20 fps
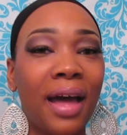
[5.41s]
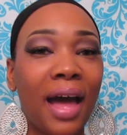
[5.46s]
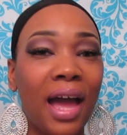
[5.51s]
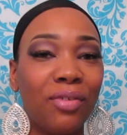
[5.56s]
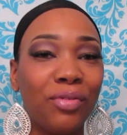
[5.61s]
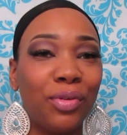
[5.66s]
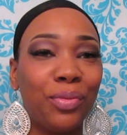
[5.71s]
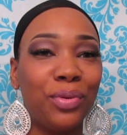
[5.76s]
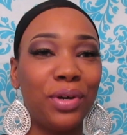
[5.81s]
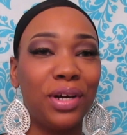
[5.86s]
Hi
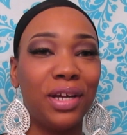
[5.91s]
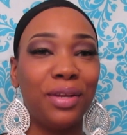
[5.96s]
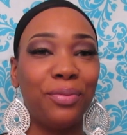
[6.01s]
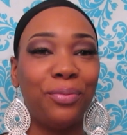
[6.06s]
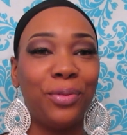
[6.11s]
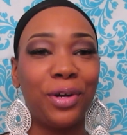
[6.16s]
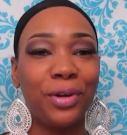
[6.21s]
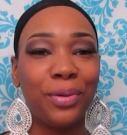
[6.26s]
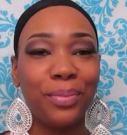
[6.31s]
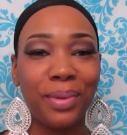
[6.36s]

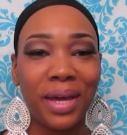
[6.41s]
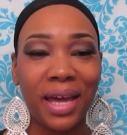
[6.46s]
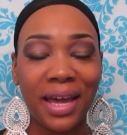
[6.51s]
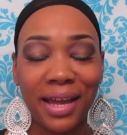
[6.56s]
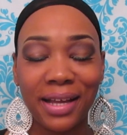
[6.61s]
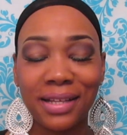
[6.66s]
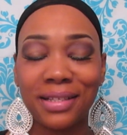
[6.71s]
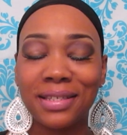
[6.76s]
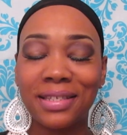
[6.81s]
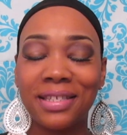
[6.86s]
everyone, welcome
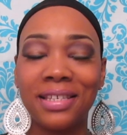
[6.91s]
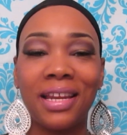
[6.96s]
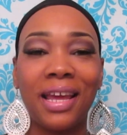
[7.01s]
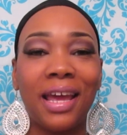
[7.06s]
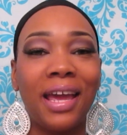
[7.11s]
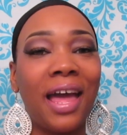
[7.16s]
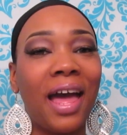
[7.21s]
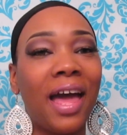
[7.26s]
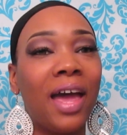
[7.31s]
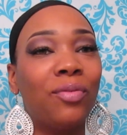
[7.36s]
back.
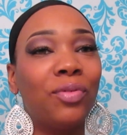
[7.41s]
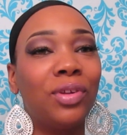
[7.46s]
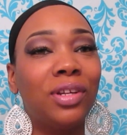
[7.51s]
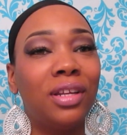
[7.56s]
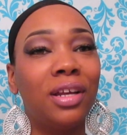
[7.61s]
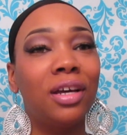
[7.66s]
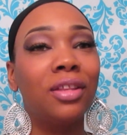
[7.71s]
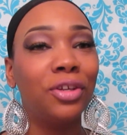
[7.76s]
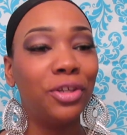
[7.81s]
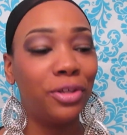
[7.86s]
Today I have
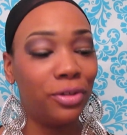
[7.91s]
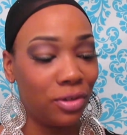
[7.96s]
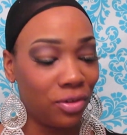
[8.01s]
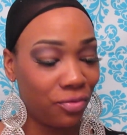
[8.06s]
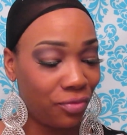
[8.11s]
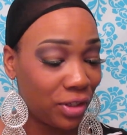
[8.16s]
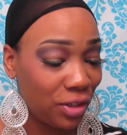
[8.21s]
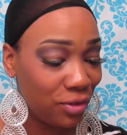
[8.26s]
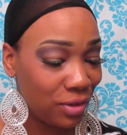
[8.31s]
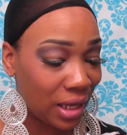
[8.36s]
another unit
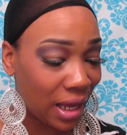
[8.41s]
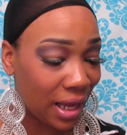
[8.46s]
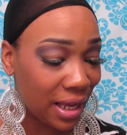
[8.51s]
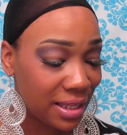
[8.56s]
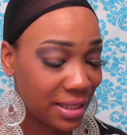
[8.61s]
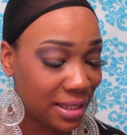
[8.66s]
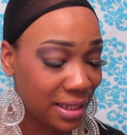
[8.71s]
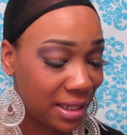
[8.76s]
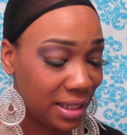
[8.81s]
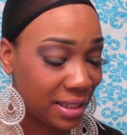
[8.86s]
for you
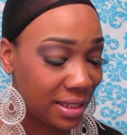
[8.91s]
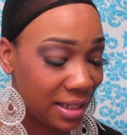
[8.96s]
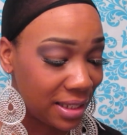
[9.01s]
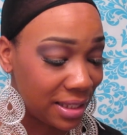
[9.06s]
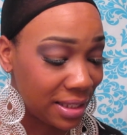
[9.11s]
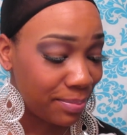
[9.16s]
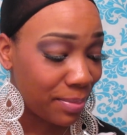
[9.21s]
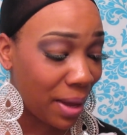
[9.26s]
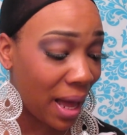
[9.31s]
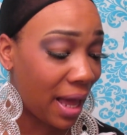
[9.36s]
guys, and this is
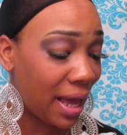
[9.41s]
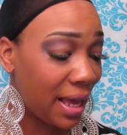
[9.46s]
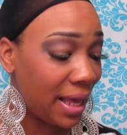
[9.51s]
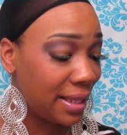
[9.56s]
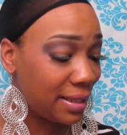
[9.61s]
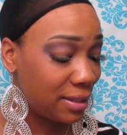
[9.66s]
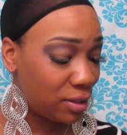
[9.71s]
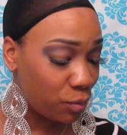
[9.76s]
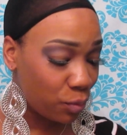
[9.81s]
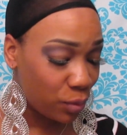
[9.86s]
by
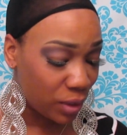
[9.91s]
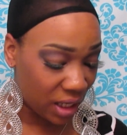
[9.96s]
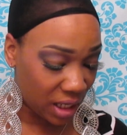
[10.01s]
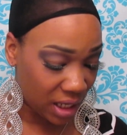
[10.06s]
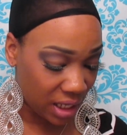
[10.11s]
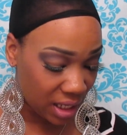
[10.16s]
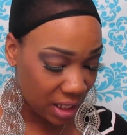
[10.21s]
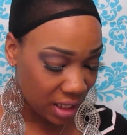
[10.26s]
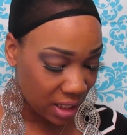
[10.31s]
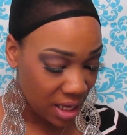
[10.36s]
It's a
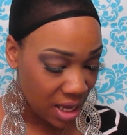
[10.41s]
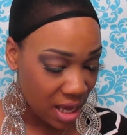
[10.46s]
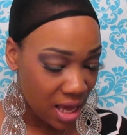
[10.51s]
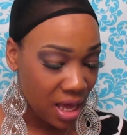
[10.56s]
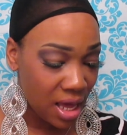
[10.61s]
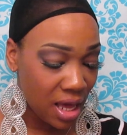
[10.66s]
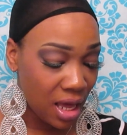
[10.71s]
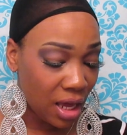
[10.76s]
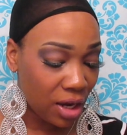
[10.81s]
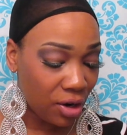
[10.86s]
Wig,
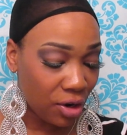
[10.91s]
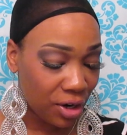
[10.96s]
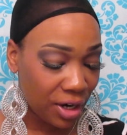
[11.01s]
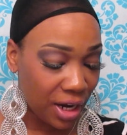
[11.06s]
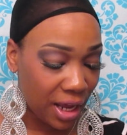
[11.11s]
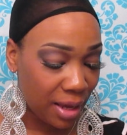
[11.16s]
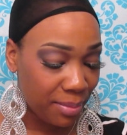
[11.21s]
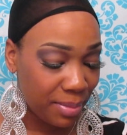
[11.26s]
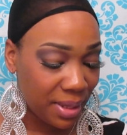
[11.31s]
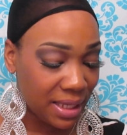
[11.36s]
and her
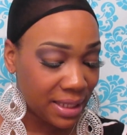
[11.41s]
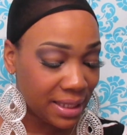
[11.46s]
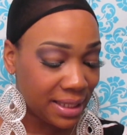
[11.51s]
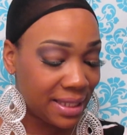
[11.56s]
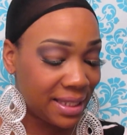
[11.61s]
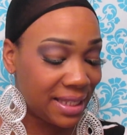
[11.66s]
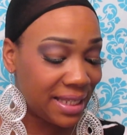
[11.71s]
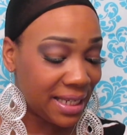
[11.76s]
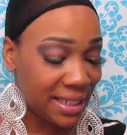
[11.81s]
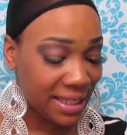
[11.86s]
name is
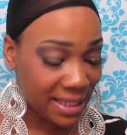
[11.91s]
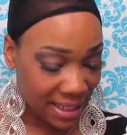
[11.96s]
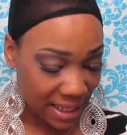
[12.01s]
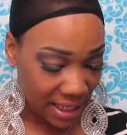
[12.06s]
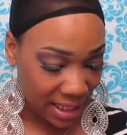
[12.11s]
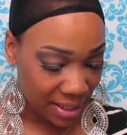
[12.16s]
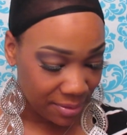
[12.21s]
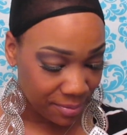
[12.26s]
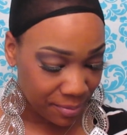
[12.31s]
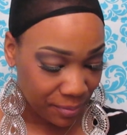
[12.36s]

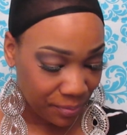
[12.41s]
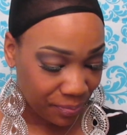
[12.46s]
Siti.